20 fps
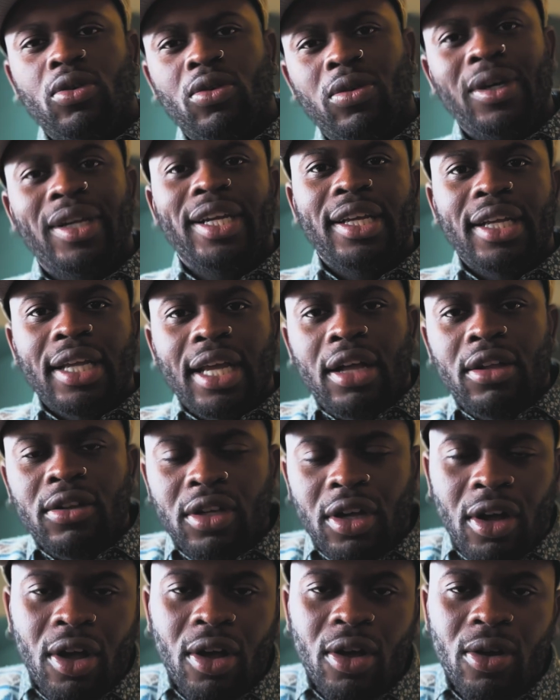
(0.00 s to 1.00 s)
quitting
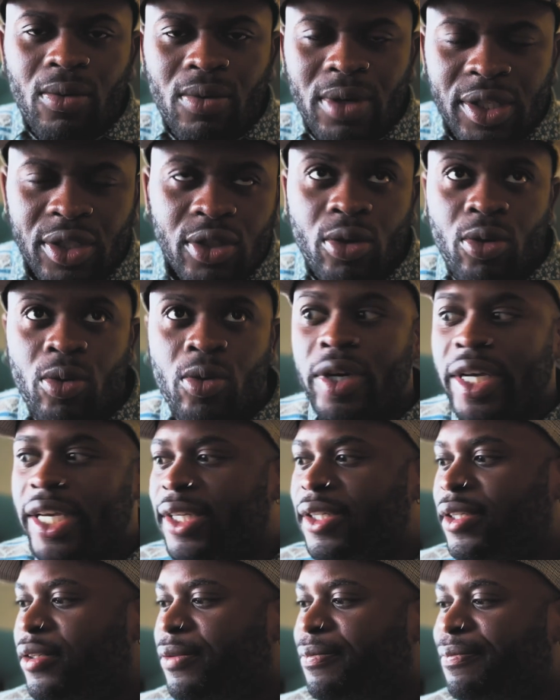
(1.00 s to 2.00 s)
alcohol was
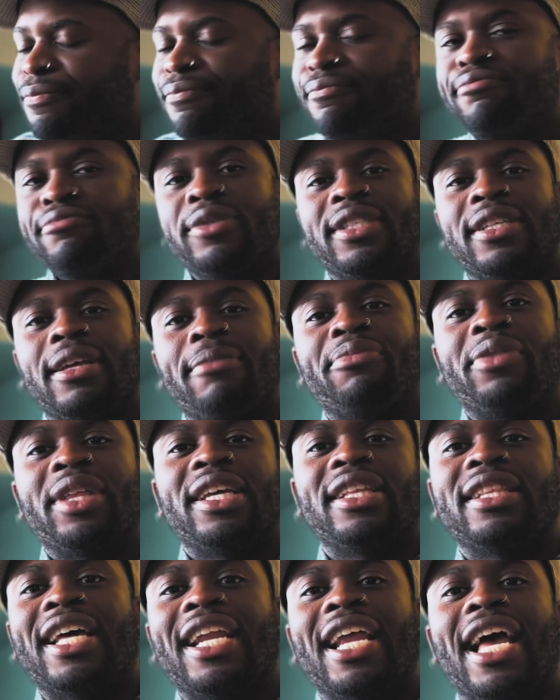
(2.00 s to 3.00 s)
always
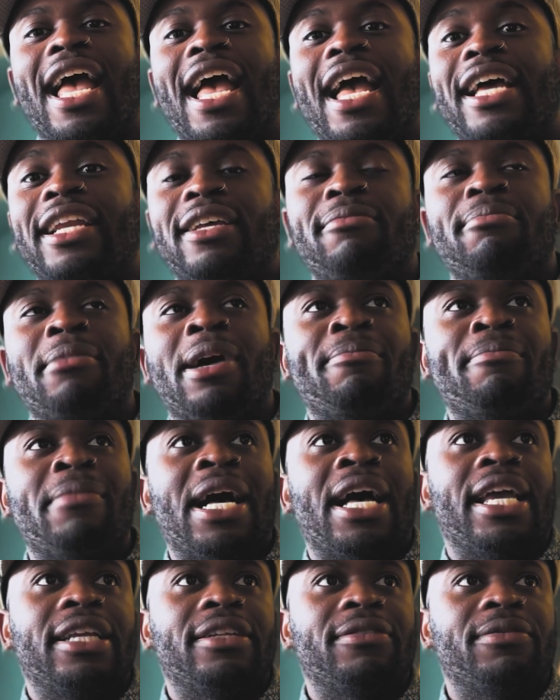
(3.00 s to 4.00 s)
something that I had in my
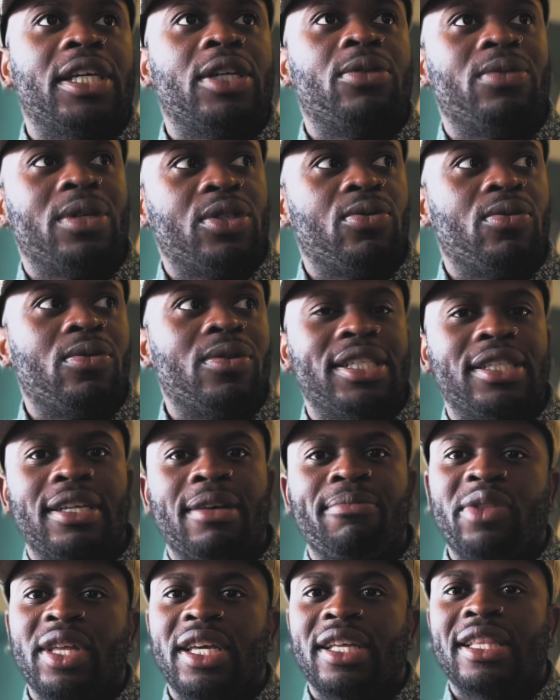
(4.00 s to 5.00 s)
mind. It was always
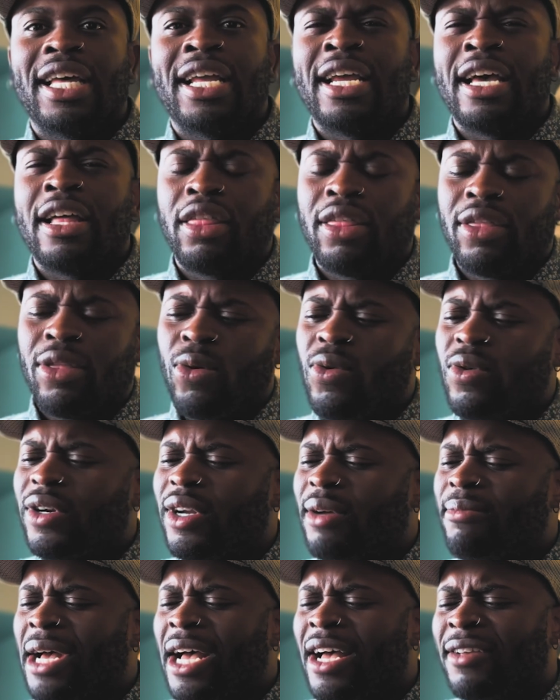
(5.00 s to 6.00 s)
something that I thought
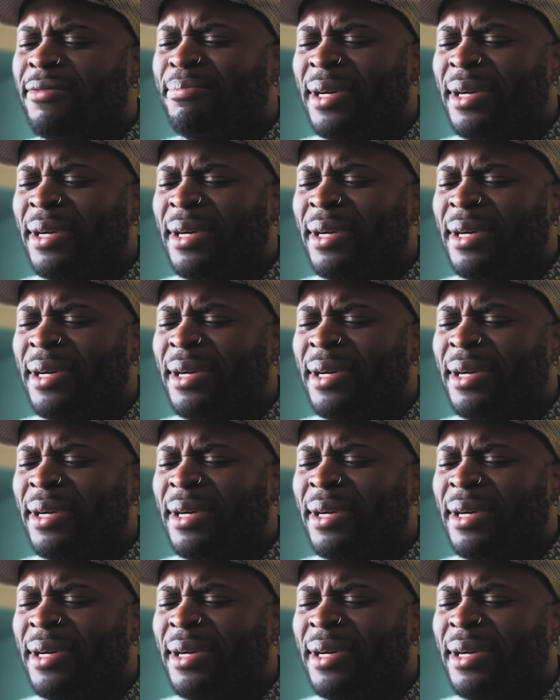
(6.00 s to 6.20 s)
about,